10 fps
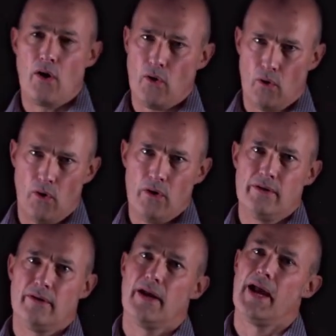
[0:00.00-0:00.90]
Or
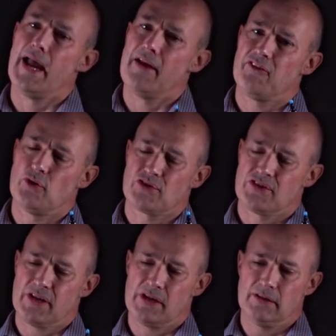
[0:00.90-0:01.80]
if you're
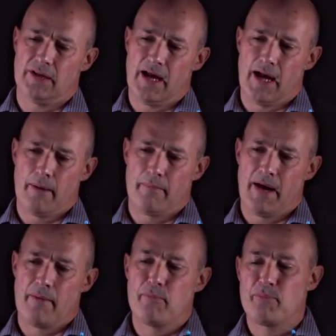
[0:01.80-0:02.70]
still um,
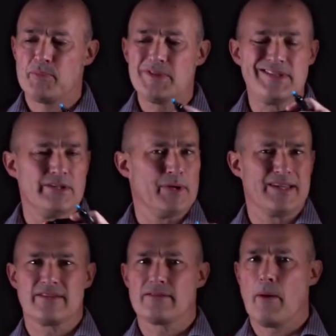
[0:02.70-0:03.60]
doing
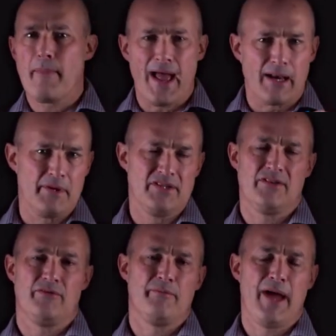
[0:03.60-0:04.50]
some element
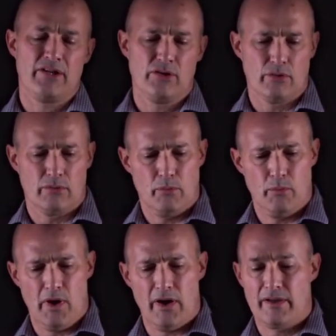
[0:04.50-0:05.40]
of manual
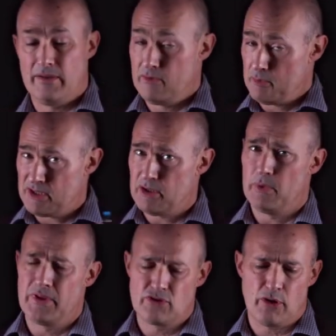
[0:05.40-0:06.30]
work, and especially
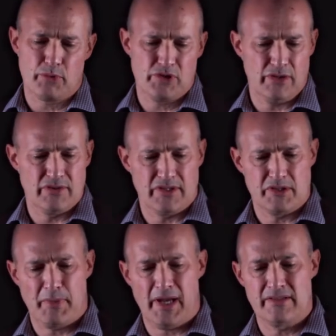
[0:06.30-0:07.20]
with the troubleshooting
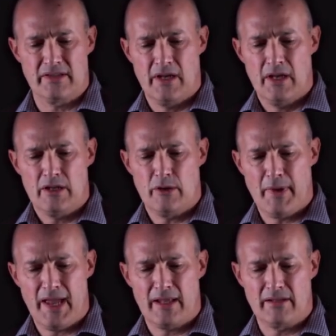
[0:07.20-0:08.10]
space, you
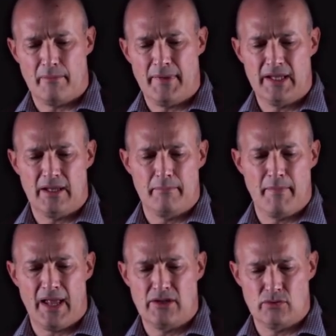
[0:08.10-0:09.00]
may end up making
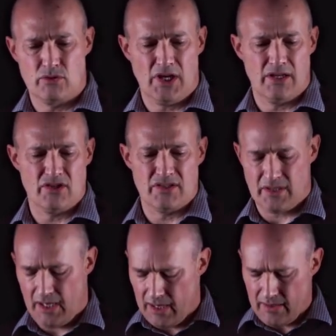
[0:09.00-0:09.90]
manual changes
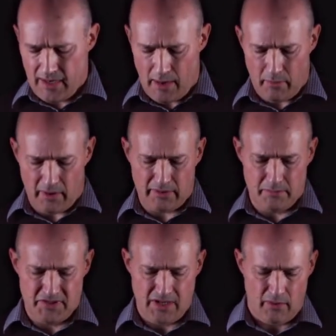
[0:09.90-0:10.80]
in the network
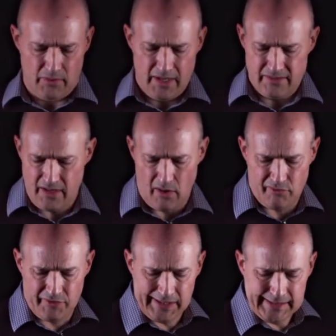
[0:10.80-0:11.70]
themselves itself.
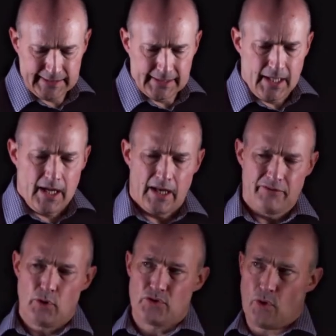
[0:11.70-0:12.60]
And
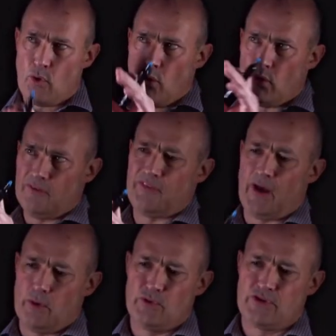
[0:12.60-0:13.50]
of course, all of
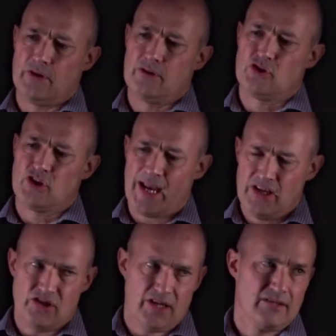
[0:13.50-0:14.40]
those
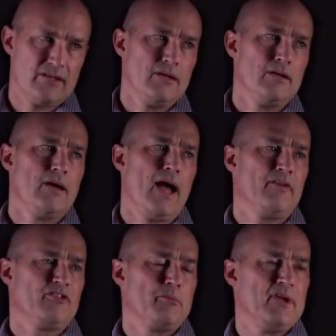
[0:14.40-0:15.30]
changes
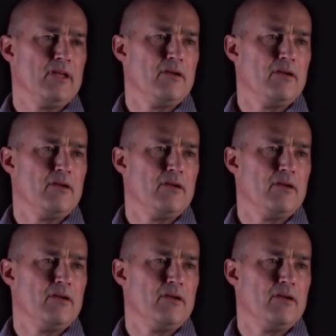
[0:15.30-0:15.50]
have to be